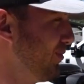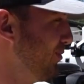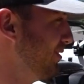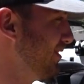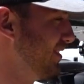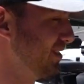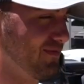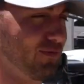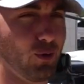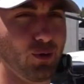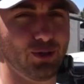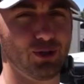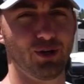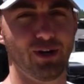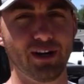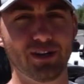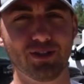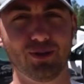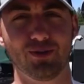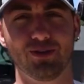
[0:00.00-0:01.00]
with this
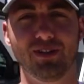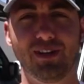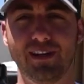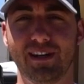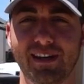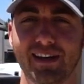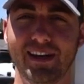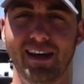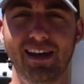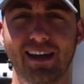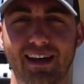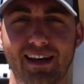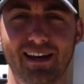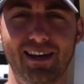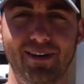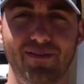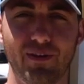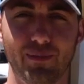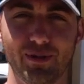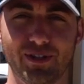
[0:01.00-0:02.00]
Vorsheer XOC
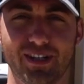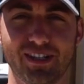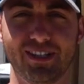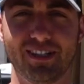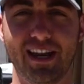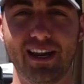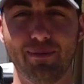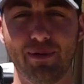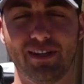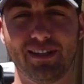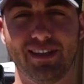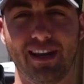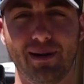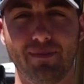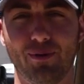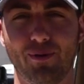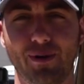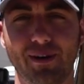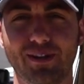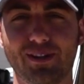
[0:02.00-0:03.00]
from a sustainment
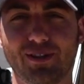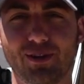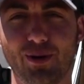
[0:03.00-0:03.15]
standpoint.